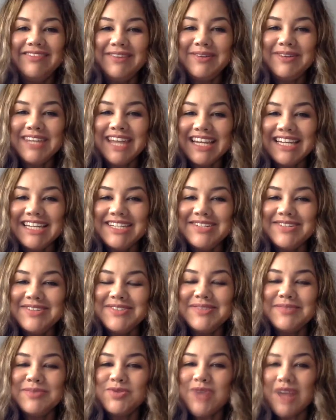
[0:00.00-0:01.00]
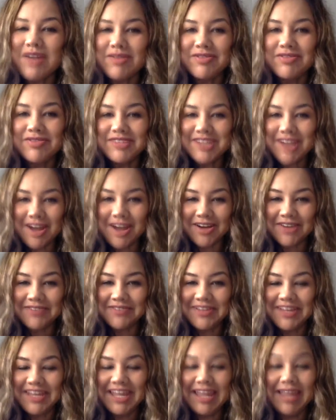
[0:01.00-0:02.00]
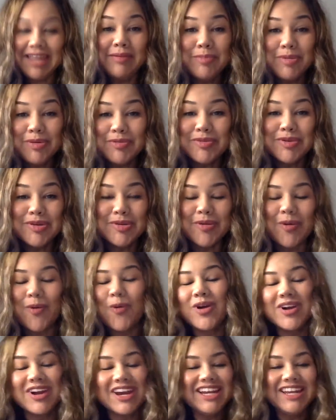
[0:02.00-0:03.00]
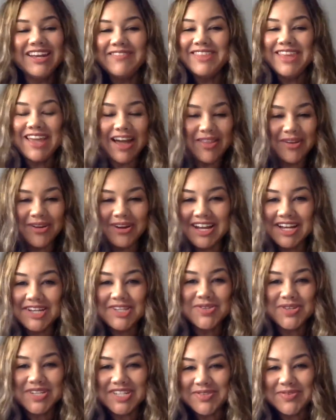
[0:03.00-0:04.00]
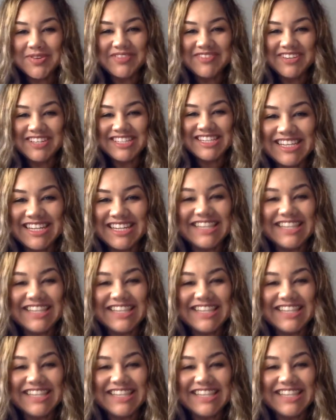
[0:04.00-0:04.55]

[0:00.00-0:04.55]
you'd like to do some travel photography in Peru or any of the other countries we visit,